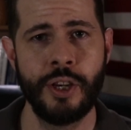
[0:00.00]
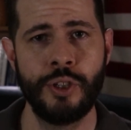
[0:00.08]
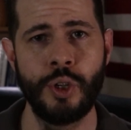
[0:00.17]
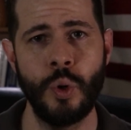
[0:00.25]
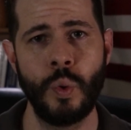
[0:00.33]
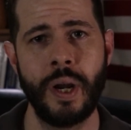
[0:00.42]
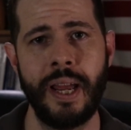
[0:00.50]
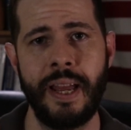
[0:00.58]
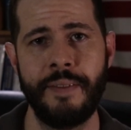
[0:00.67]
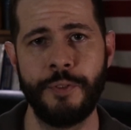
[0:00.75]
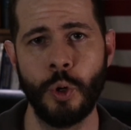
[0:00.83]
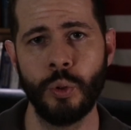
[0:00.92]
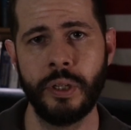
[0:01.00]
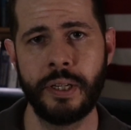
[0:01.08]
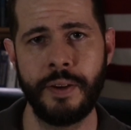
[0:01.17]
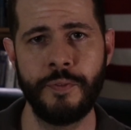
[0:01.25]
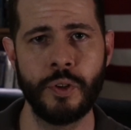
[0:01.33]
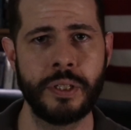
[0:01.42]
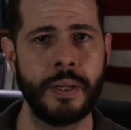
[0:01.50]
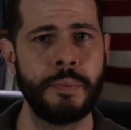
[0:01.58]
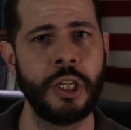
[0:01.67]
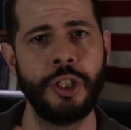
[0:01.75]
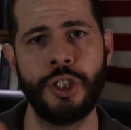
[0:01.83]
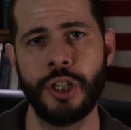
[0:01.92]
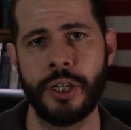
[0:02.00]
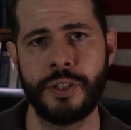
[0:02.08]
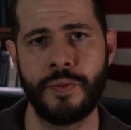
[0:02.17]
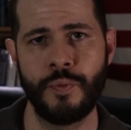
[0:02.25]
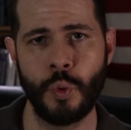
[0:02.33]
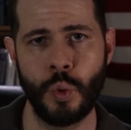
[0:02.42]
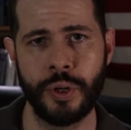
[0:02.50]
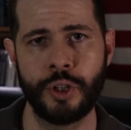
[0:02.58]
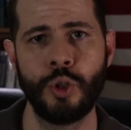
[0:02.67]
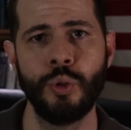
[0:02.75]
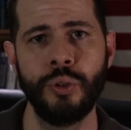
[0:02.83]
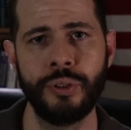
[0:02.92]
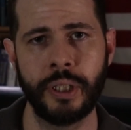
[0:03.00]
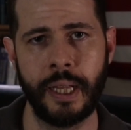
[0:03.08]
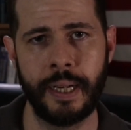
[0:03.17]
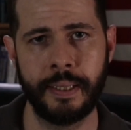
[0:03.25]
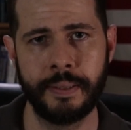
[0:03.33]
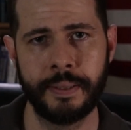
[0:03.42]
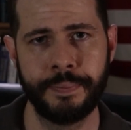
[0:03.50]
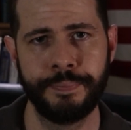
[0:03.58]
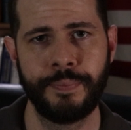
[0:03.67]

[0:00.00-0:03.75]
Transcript: So if you're looking for something just for cruise lines,